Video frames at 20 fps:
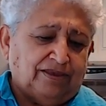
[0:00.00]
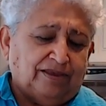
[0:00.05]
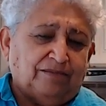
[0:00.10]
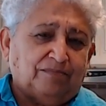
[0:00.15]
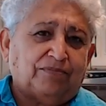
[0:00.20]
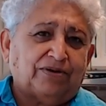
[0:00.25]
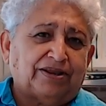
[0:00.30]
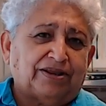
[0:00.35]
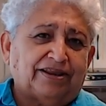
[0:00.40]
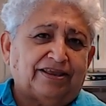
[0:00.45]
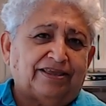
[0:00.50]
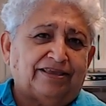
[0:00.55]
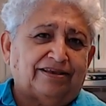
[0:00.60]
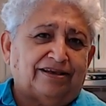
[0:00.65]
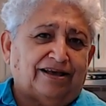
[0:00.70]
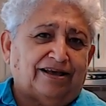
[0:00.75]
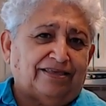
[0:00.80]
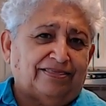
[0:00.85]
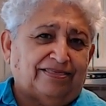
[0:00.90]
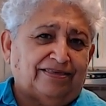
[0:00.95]
But
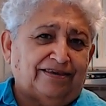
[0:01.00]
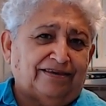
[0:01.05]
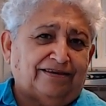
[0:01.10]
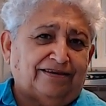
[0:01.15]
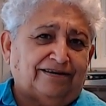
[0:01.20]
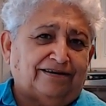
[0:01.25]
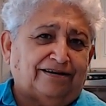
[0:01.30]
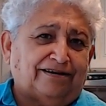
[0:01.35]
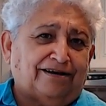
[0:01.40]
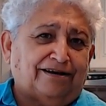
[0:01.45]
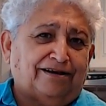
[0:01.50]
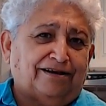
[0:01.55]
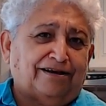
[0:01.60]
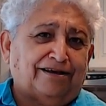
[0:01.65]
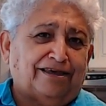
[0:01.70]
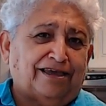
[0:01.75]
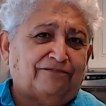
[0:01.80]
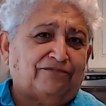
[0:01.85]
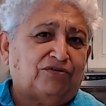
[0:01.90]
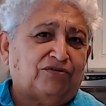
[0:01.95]
I think
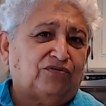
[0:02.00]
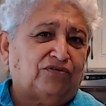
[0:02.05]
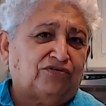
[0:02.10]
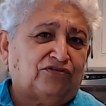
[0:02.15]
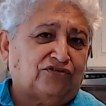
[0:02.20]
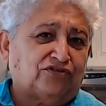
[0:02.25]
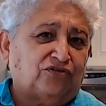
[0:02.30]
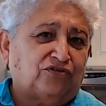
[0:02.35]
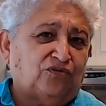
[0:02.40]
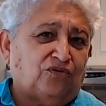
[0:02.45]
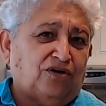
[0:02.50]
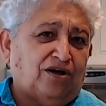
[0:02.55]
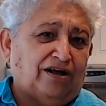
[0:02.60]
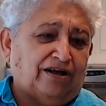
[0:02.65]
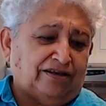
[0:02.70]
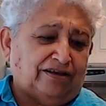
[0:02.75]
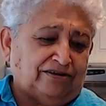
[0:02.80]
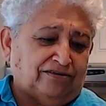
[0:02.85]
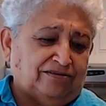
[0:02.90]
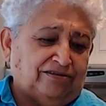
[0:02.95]
every once in a
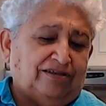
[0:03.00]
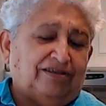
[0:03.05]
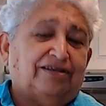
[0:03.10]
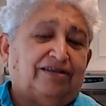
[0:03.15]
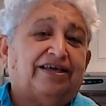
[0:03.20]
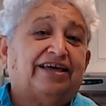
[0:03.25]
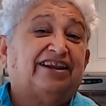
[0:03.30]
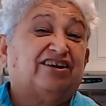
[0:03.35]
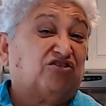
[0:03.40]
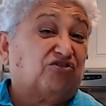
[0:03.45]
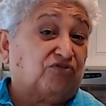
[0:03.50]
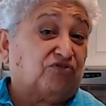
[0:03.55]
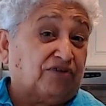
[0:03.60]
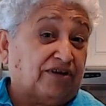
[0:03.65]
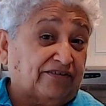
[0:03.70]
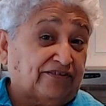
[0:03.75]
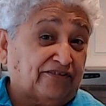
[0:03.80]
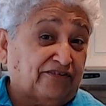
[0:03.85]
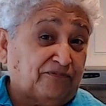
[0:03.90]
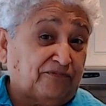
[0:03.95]
while an
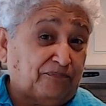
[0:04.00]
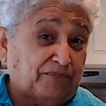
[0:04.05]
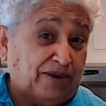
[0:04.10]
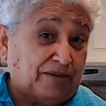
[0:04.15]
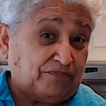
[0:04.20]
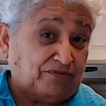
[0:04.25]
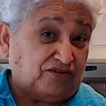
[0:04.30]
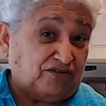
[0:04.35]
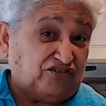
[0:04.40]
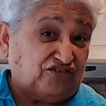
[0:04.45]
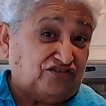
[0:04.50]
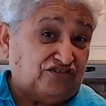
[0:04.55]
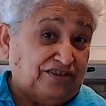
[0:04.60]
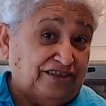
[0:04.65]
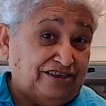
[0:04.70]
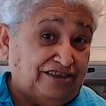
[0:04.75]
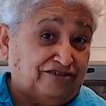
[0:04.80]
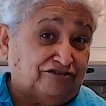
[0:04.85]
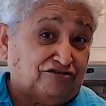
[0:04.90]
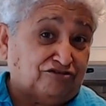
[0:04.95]
aggressive pepper
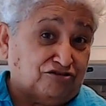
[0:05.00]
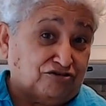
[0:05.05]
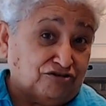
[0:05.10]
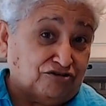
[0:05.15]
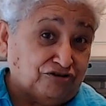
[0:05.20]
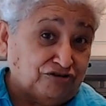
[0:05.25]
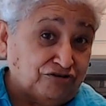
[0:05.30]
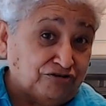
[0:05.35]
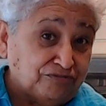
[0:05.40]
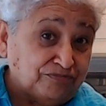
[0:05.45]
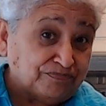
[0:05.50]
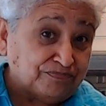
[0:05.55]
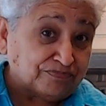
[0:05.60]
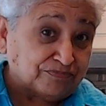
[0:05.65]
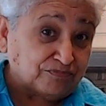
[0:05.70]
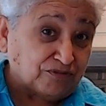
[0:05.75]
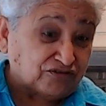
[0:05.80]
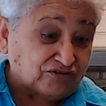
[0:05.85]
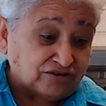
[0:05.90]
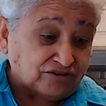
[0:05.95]
sneaks through.
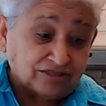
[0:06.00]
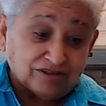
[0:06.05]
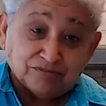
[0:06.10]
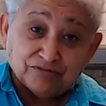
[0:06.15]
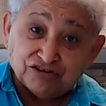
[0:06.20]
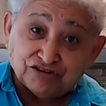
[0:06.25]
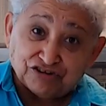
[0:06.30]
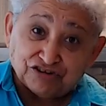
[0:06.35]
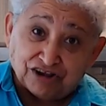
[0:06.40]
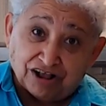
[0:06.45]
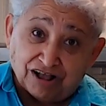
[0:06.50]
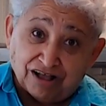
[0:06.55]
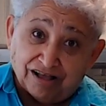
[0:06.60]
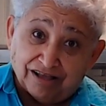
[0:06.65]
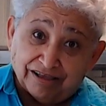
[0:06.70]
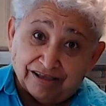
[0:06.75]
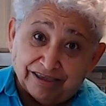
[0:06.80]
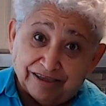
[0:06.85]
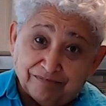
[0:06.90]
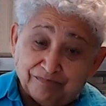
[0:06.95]
Most of them are
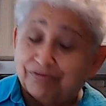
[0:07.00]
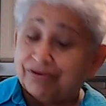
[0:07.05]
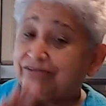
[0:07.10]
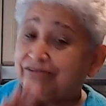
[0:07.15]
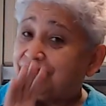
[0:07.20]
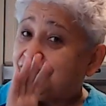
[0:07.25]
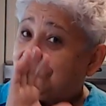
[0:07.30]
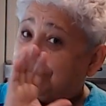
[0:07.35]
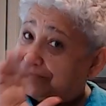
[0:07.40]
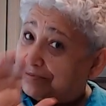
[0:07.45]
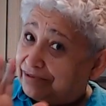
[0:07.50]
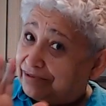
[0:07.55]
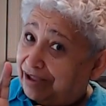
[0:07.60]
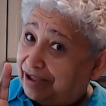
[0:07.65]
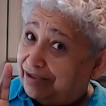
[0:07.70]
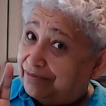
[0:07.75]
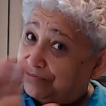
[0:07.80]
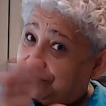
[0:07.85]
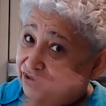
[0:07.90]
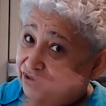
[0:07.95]
shy, but
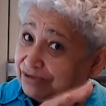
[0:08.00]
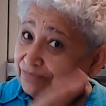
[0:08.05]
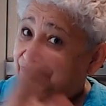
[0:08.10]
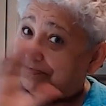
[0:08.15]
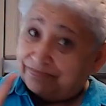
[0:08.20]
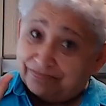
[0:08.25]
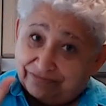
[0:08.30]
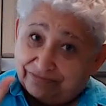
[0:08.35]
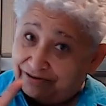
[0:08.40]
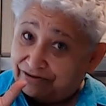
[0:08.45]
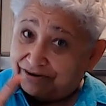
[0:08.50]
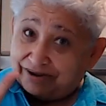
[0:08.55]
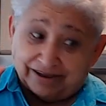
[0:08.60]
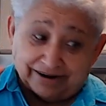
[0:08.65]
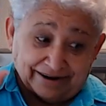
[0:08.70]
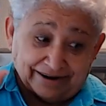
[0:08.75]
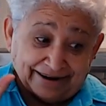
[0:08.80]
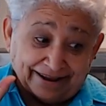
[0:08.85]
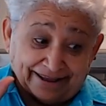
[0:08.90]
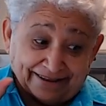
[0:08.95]
sometimes they're
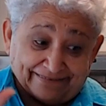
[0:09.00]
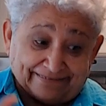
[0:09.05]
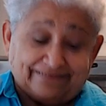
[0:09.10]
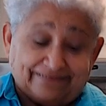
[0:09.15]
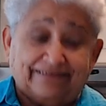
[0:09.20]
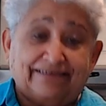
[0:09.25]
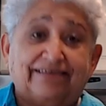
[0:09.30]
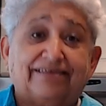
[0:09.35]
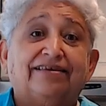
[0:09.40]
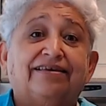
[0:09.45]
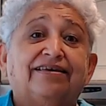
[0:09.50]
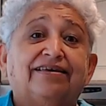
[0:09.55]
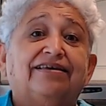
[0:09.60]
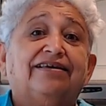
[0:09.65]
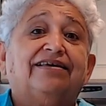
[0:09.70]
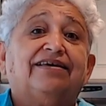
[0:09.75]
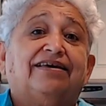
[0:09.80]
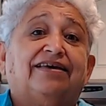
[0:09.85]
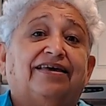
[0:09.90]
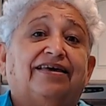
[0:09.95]
kind of nasty,
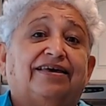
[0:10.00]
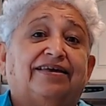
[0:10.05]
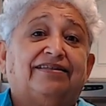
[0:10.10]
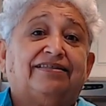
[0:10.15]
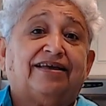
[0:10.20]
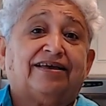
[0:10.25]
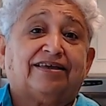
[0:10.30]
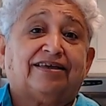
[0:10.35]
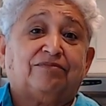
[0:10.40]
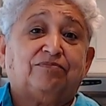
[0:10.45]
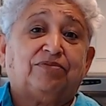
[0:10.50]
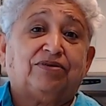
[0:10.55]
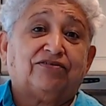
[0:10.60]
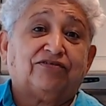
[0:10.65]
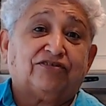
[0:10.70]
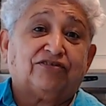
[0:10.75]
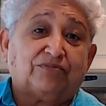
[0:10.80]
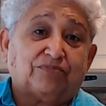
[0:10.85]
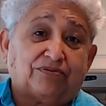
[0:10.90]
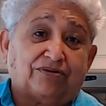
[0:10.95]
and that can be
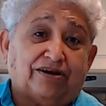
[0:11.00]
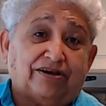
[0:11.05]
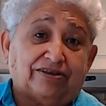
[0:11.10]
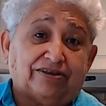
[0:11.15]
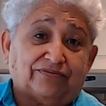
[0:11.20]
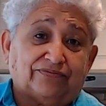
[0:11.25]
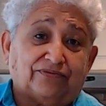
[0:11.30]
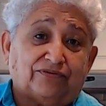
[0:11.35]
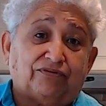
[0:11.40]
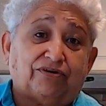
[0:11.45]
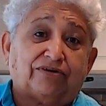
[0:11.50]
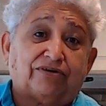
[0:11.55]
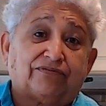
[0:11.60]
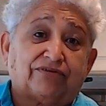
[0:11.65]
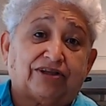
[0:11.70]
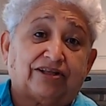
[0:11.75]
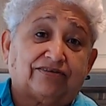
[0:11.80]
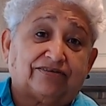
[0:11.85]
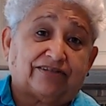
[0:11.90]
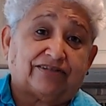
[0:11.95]
a surprise for whoever
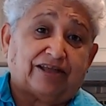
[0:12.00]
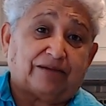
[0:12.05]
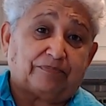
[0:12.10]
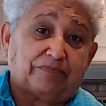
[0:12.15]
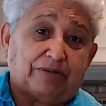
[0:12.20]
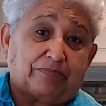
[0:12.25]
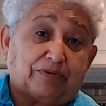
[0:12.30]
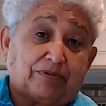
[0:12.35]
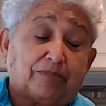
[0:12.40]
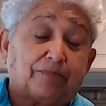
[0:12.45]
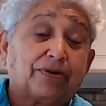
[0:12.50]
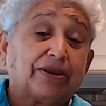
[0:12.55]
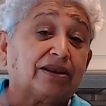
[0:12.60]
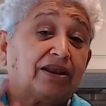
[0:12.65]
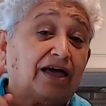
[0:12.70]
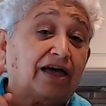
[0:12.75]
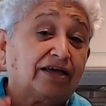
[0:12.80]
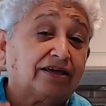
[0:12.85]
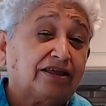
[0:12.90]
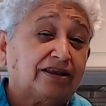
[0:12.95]
gets that pepper. But
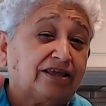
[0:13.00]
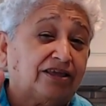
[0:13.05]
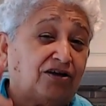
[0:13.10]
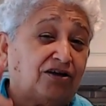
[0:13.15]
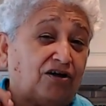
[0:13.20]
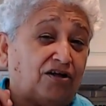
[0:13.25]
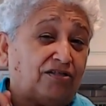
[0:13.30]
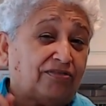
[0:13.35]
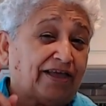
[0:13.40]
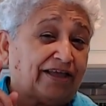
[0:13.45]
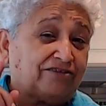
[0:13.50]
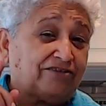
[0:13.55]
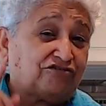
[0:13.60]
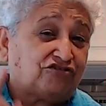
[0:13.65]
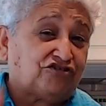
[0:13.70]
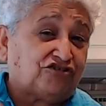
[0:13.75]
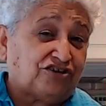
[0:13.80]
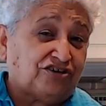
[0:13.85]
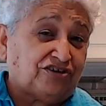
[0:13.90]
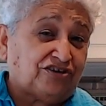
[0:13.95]
luckily, all that
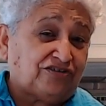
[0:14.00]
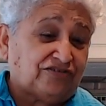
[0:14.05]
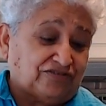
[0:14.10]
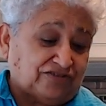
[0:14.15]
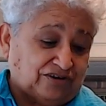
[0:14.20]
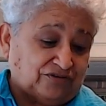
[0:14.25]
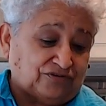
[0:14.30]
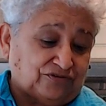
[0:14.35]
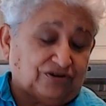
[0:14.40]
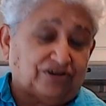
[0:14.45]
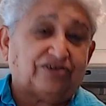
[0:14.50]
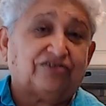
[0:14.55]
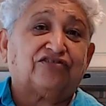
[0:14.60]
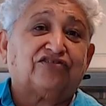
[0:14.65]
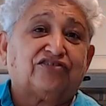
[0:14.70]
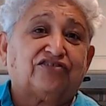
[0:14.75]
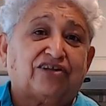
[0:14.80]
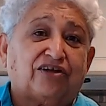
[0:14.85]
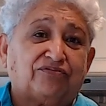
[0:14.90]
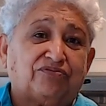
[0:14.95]
cheese that we're going to
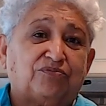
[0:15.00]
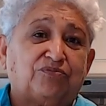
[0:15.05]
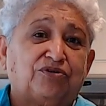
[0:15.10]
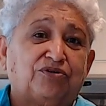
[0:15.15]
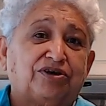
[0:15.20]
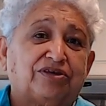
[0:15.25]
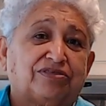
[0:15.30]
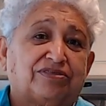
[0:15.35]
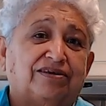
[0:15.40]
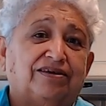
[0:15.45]
stuff them with